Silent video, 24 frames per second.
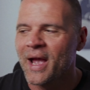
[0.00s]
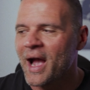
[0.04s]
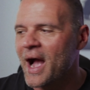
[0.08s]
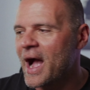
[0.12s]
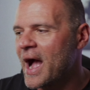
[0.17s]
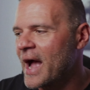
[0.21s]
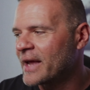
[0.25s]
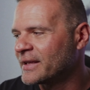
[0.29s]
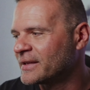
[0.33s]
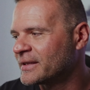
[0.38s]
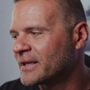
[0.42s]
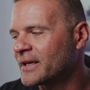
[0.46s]

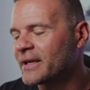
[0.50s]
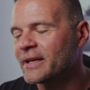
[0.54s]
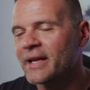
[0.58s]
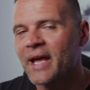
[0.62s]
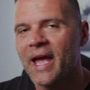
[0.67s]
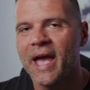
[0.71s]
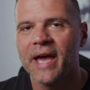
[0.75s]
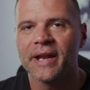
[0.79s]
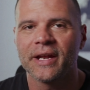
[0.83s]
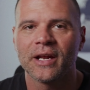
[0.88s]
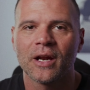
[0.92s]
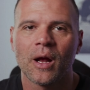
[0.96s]
I did
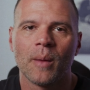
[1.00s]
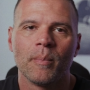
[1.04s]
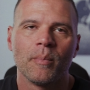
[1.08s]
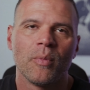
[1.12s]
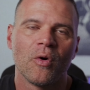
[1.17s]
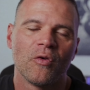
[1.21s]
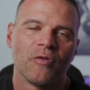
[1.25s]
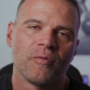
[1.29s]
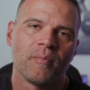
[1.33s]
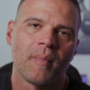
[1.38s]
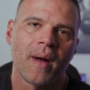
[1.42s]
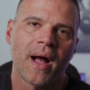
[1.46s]
edit on
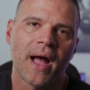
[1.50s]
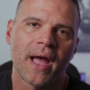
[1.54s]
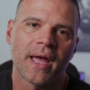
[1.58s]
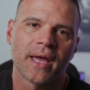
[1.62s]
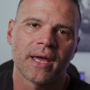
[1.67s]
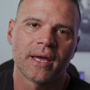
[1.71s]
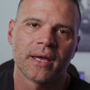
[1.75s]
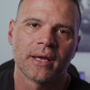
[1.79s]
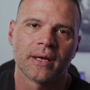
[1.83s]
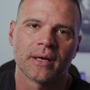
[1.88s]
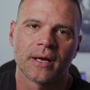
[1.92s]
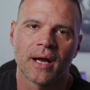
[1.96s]
both
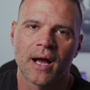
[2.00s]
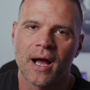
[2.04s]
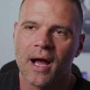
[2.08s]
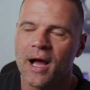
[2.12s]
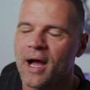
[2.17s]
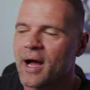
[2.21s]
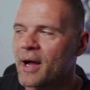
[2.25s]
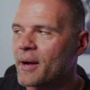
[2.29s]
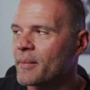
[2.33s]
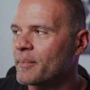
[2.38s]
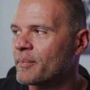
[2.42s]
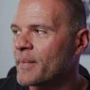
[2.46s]
my
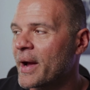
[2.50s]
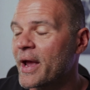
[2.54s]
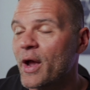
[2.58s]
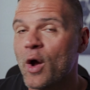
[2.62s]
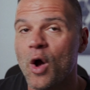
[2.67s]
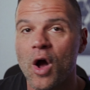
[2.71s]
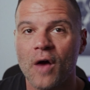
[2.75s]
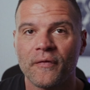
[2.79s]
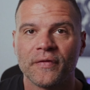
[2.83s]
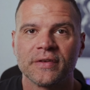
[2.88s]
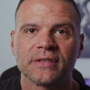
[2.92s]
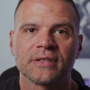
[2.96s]
my
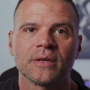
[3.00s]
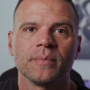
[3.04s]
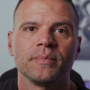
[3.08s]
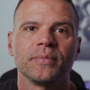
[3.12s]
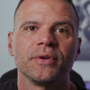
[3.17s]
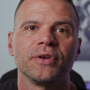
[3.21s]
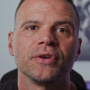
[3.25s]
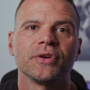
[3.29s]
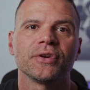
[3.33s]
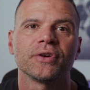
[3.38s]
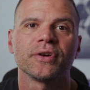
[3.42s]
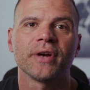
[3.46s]
office
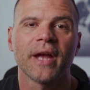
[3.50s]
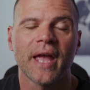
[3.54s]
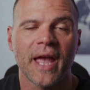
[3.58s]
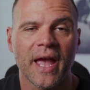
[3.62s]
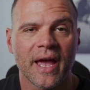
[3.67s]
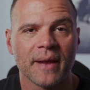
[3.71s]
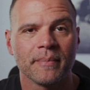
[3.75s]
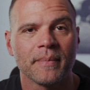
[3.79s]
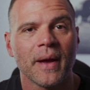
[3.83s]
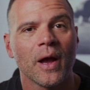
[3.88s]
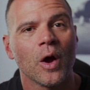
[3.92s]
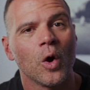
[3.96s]
computer
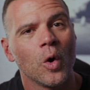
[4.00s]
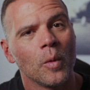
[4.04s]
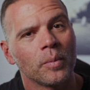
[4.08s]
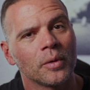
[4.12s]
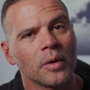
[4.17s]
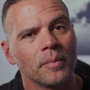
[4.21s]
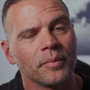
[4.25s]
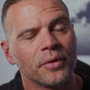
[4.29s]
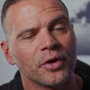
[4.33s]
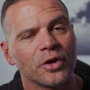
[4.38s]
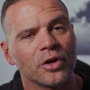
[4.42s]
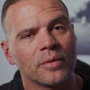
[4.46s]
and my home
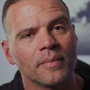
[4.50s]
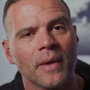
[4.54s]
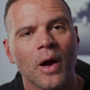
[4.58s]
computer.